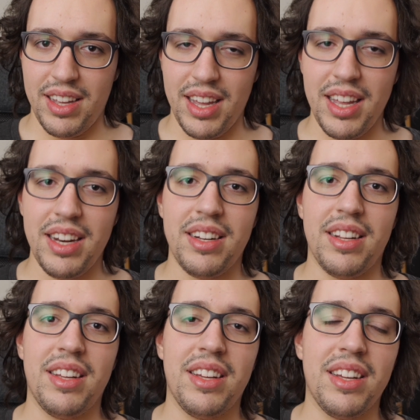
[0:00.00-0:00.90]
in
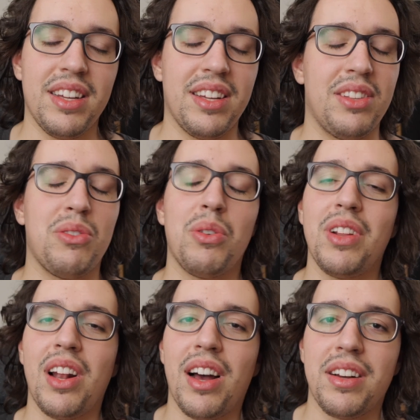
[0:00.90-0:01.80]
through
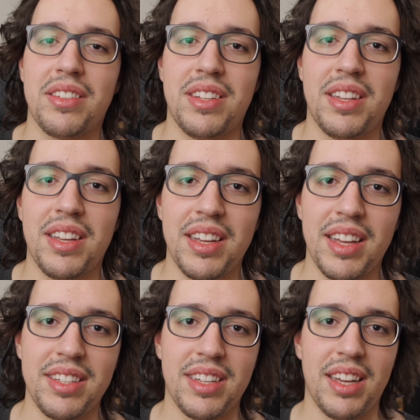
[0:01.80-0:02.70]
the lungs
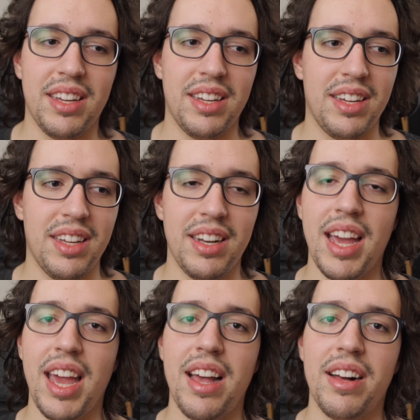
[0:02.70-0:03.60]
as I
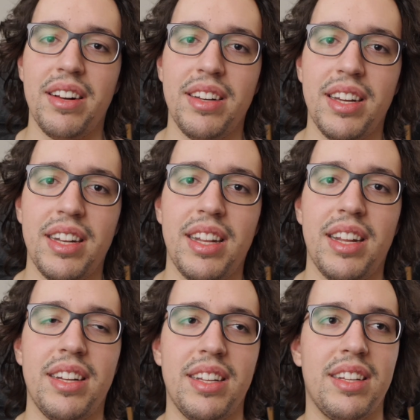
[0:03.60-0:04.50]
inhale, and
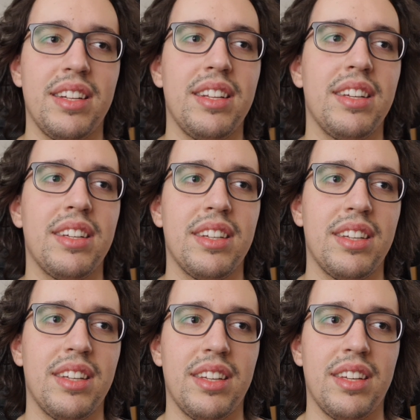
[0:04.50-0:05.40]
then the
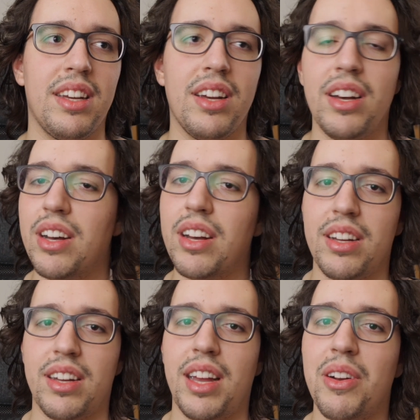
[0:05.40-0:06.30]

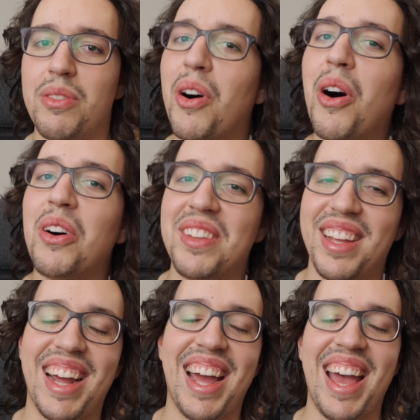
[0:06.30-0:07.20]
kind of
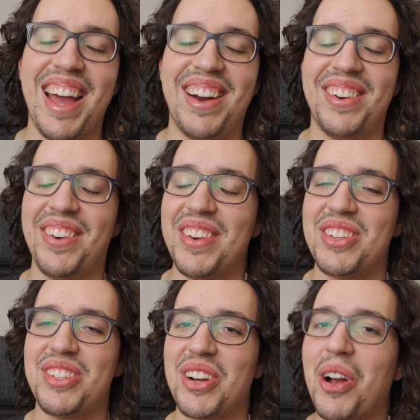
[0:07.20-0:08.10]
hotter air
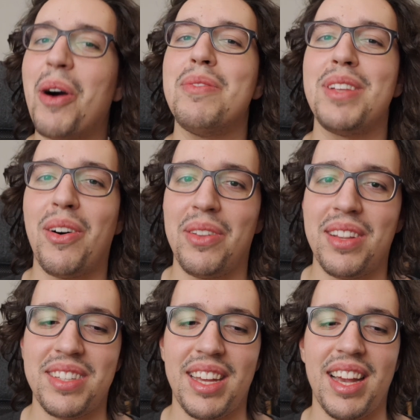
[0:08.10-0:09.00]
which comes out
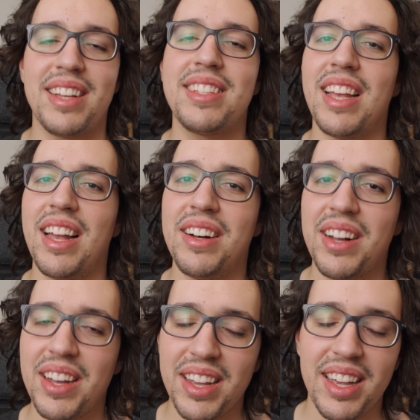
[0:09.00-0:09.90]
as I exhale.
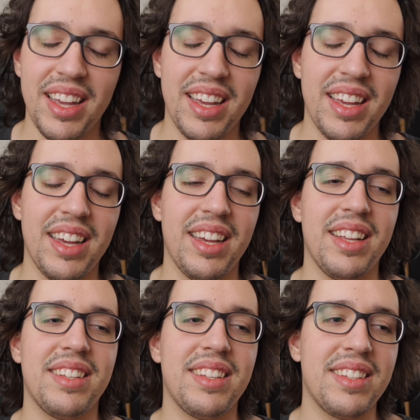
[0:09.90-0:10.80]

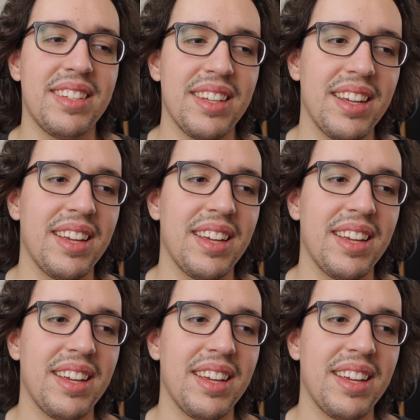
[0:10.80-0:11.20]
It's